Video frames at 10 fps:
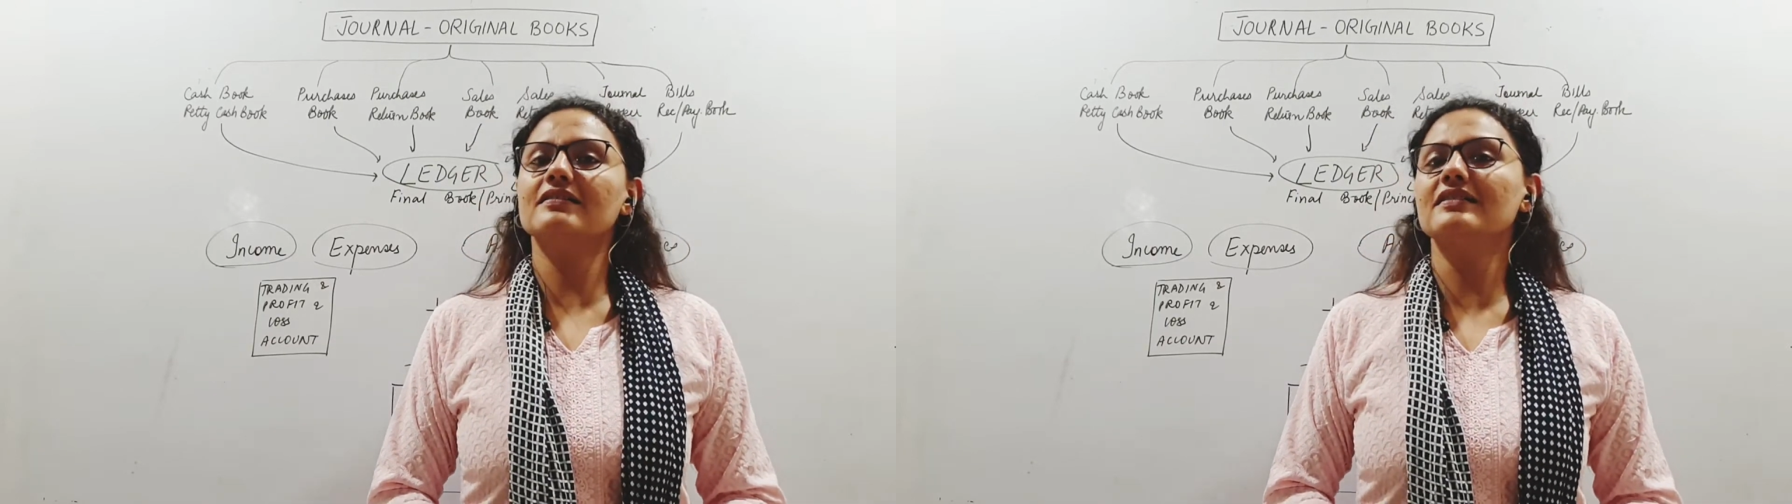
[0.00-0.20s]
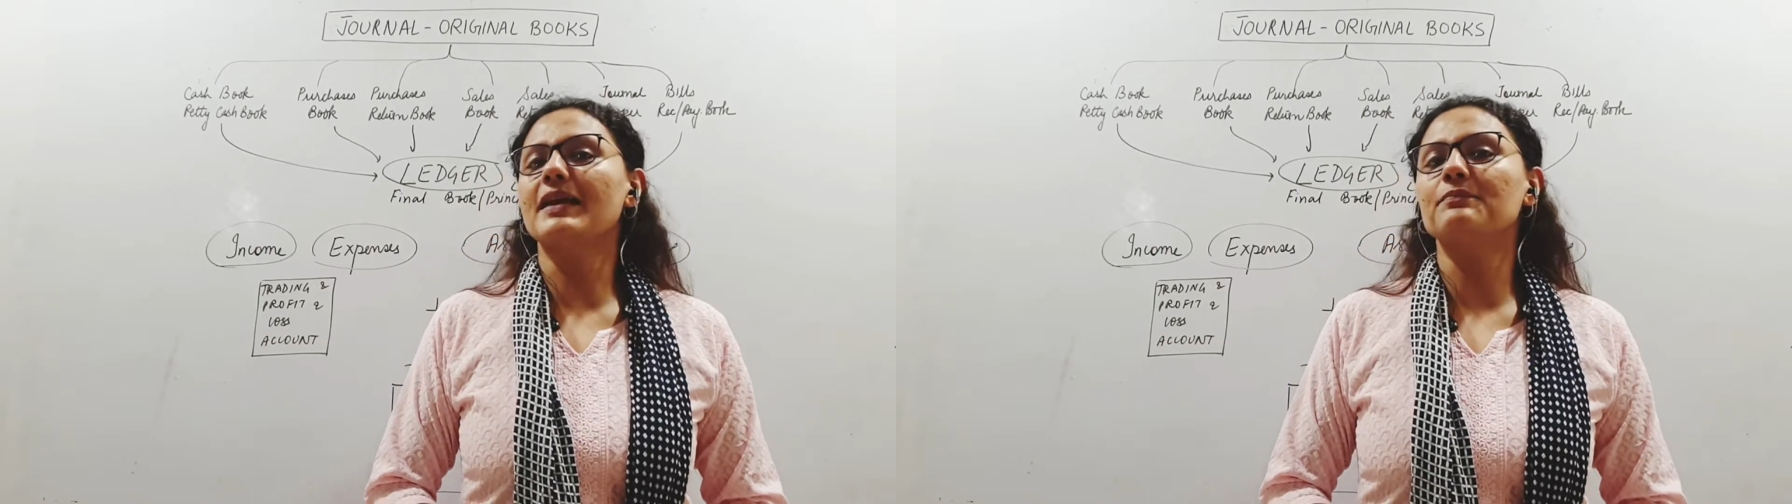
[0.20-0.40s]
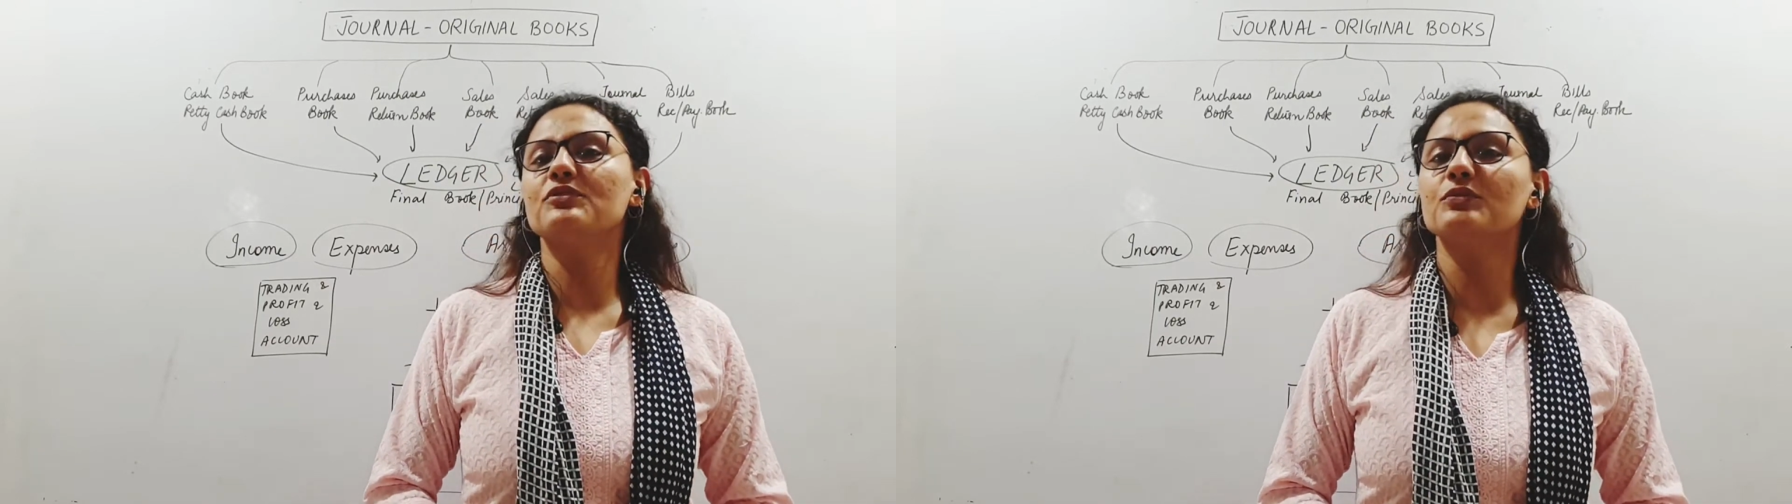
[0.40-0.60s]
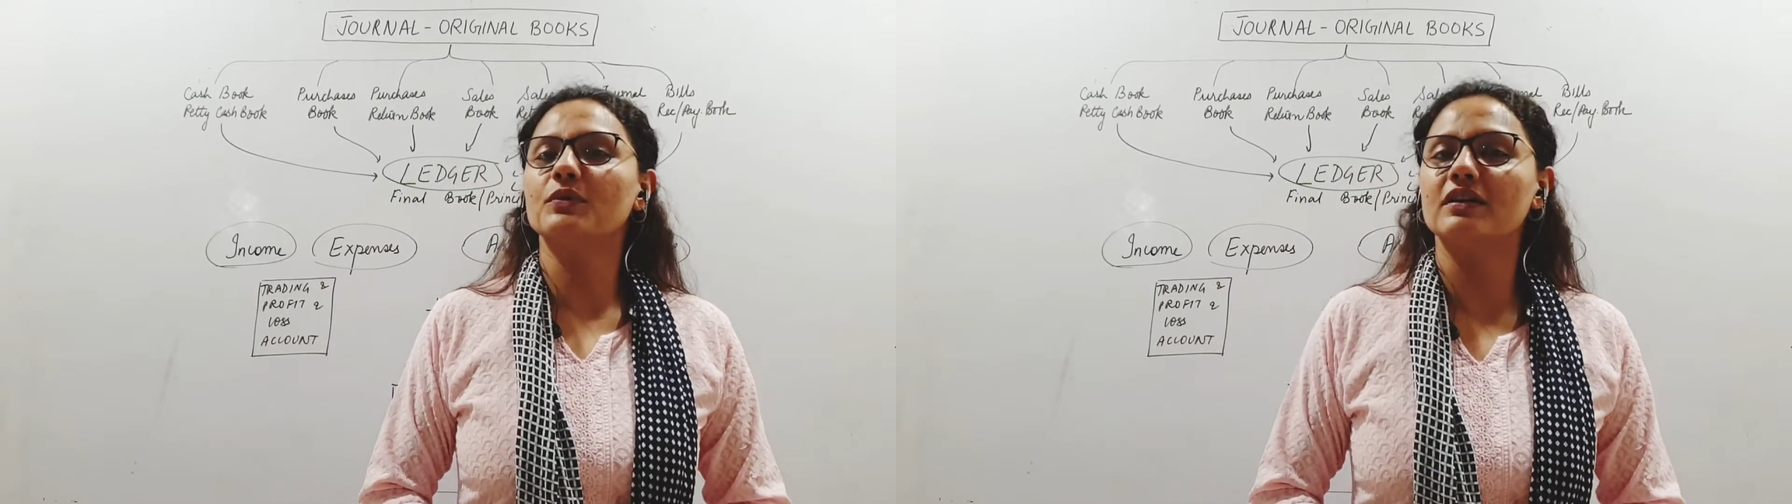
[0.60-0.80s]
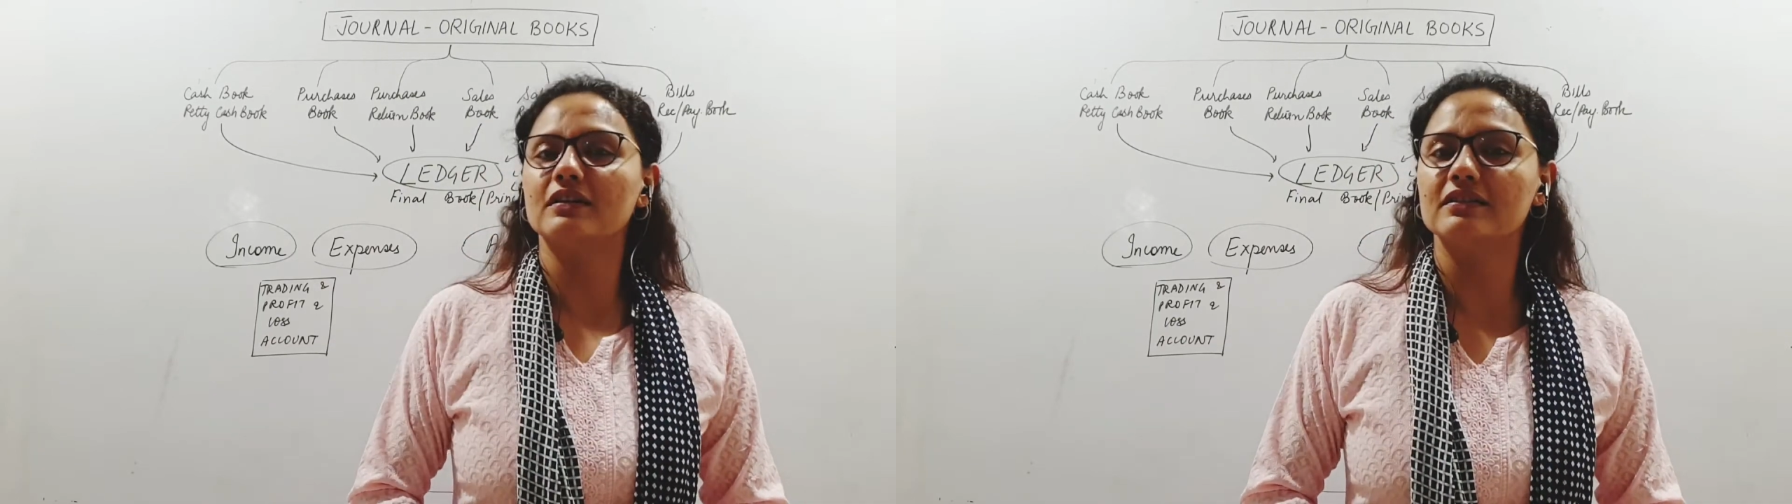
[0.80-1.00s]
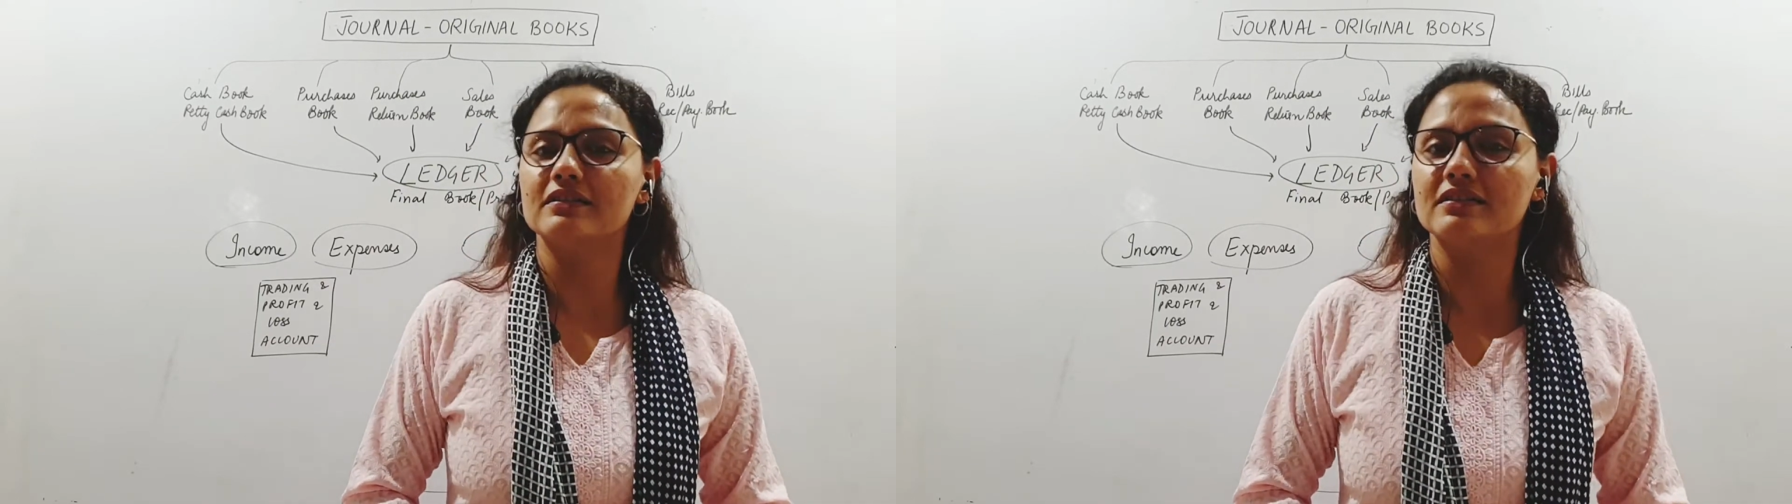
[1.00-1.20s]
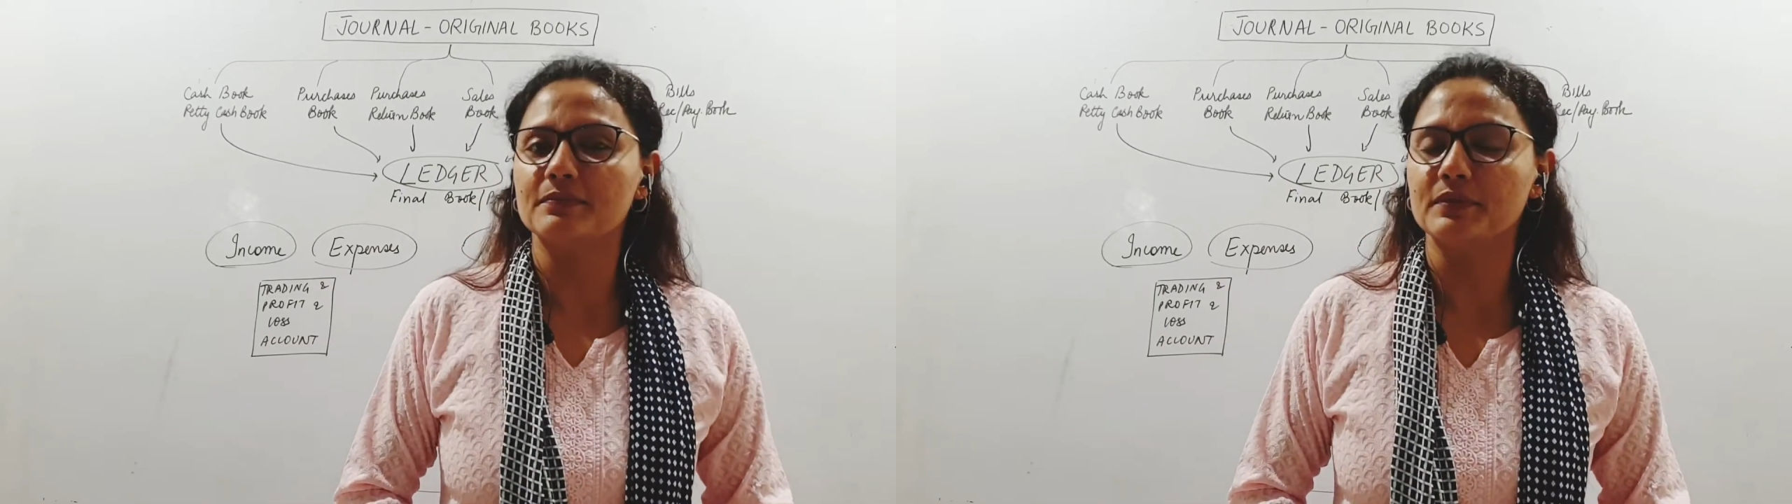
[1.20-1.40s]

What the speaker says: step towards